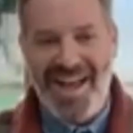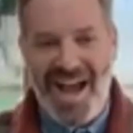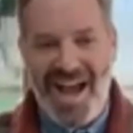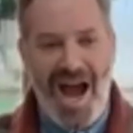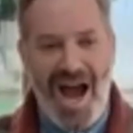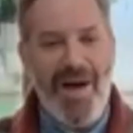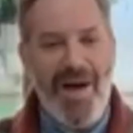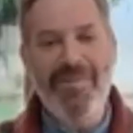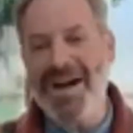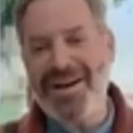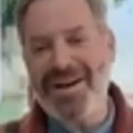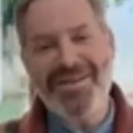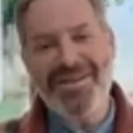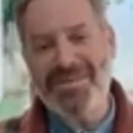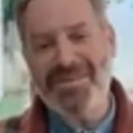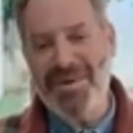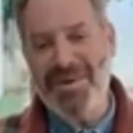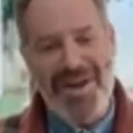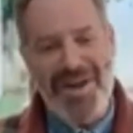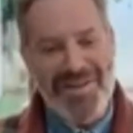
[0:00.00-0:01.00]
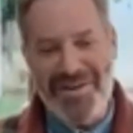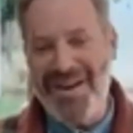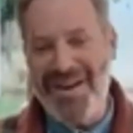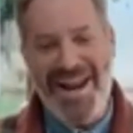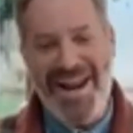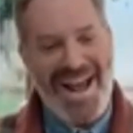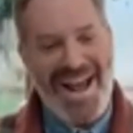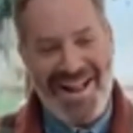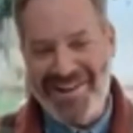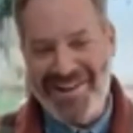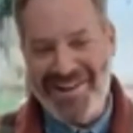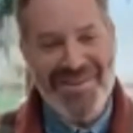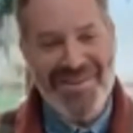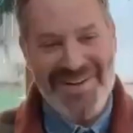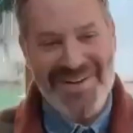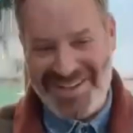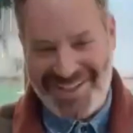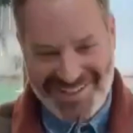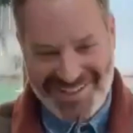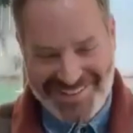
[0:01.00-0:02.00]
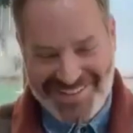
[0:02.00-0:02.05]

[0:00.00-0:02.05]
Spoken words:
it. I'm not going to spoil the finale for you.